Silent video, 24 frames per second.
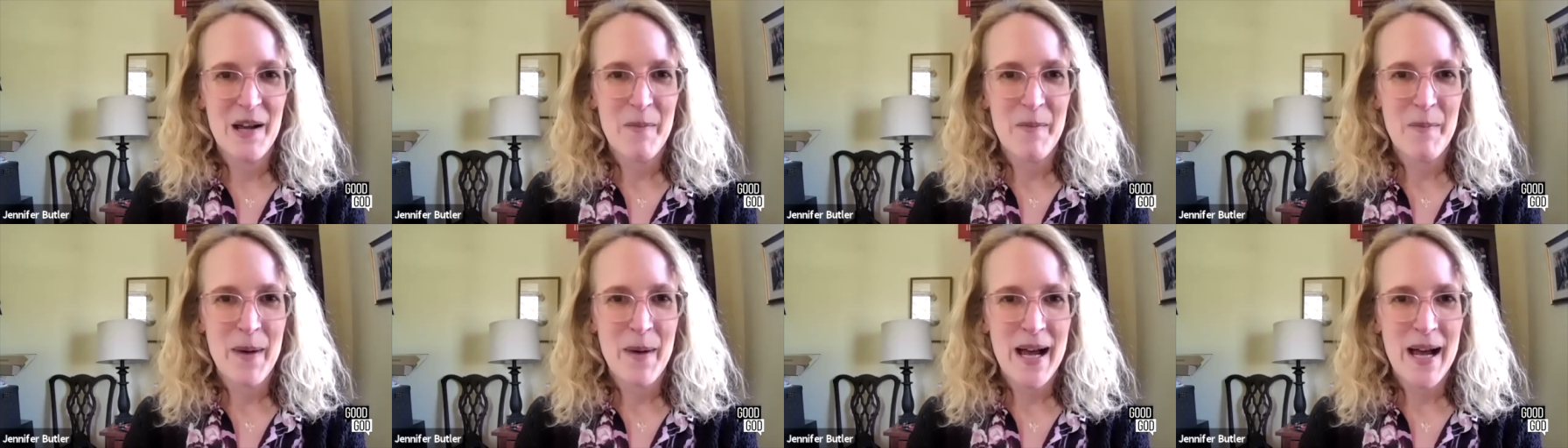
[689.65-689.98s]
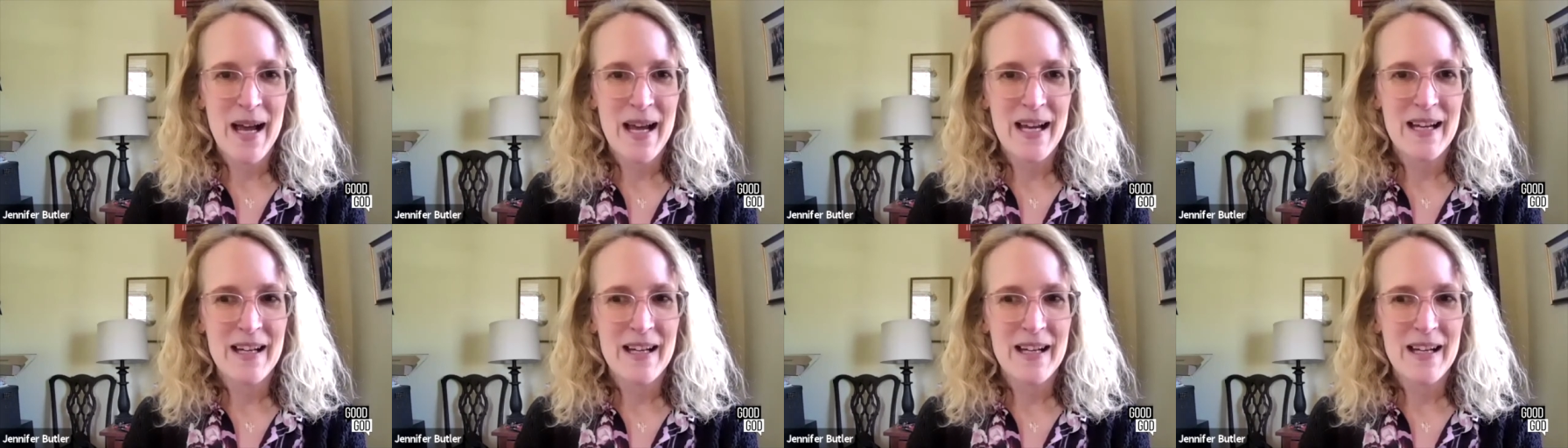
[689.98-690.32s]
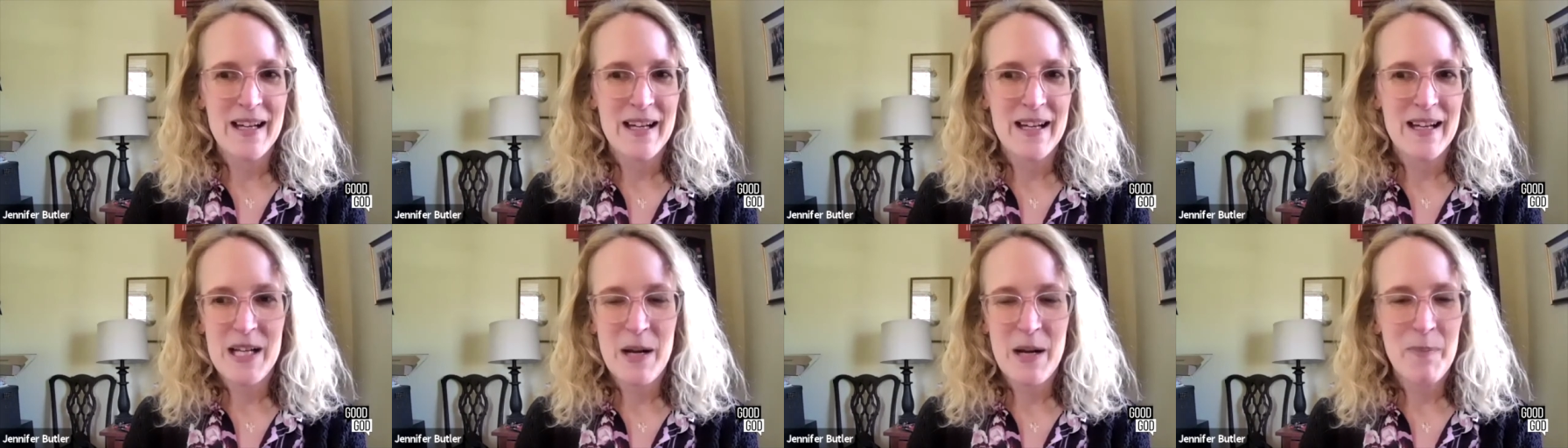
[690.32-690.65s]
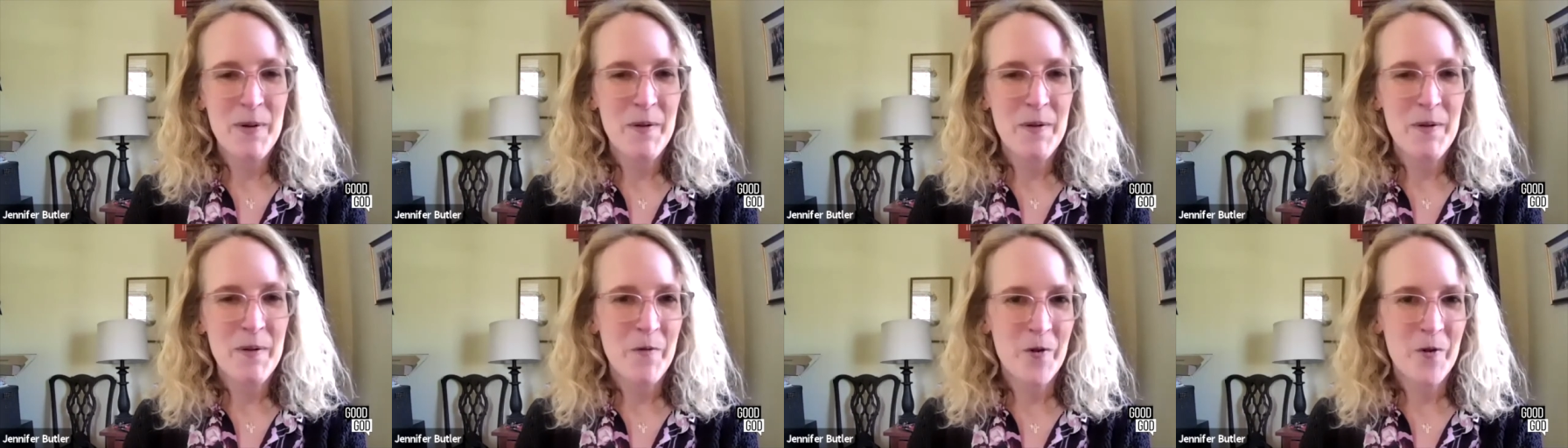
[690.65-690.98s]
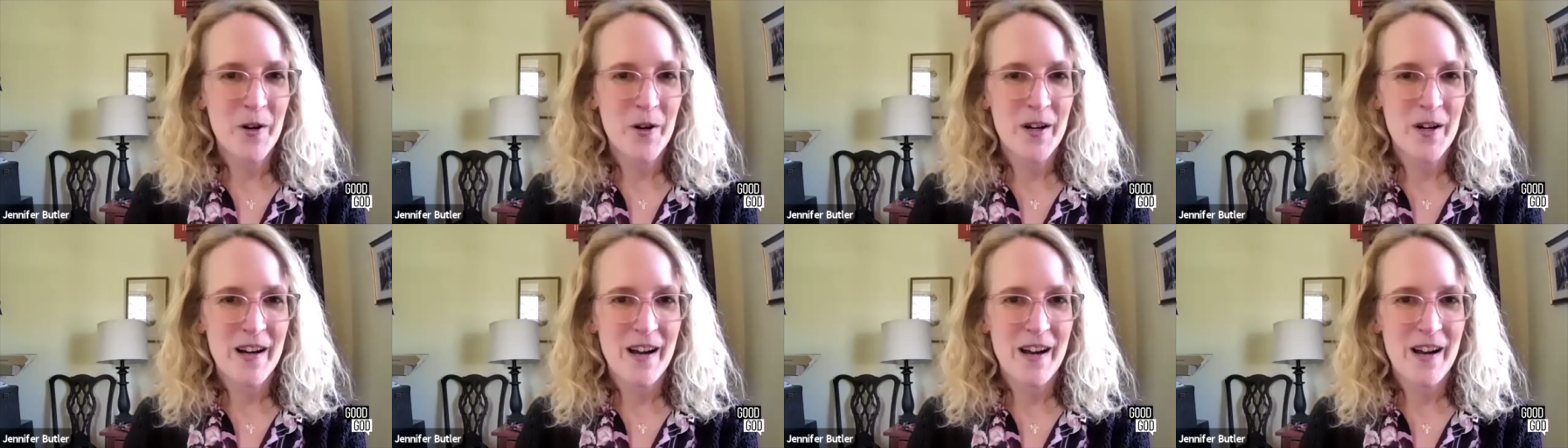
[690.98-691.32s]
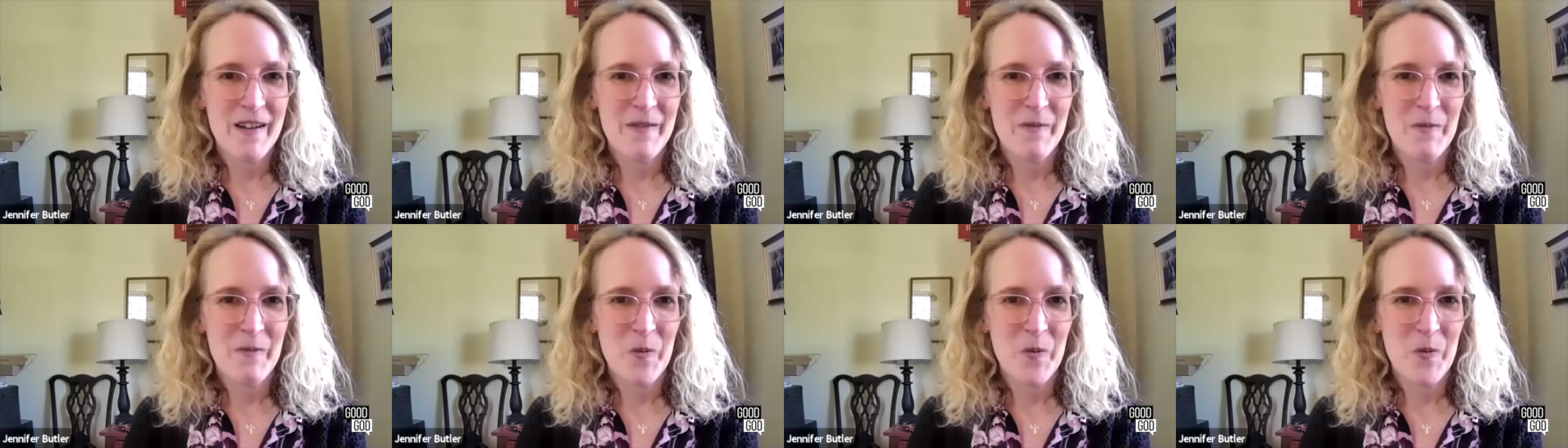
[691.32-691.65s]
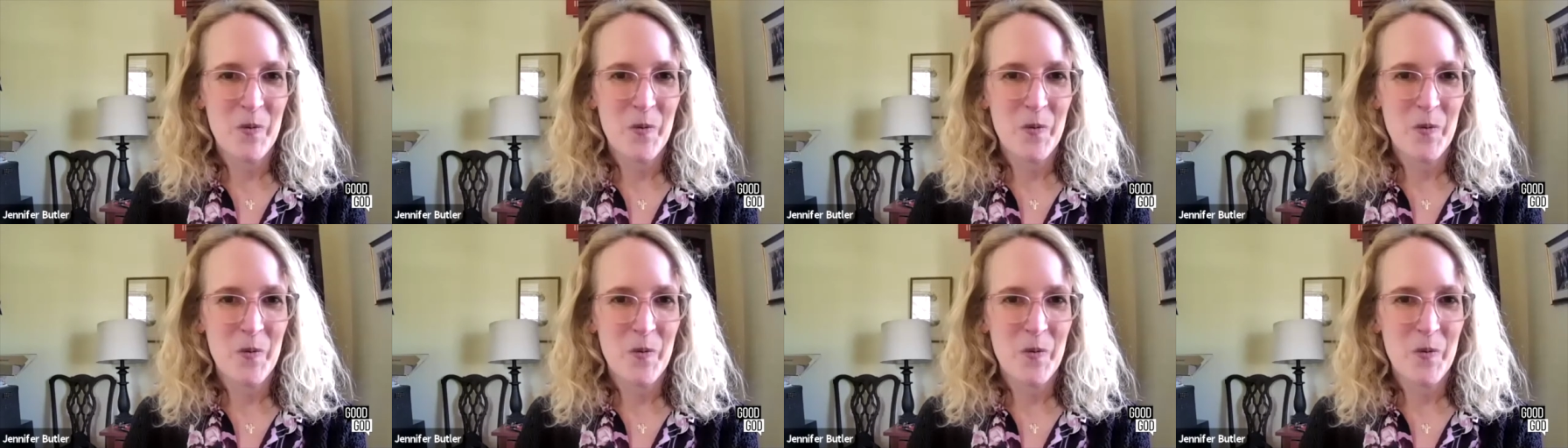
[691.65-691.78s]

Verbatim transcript: by stepping forward on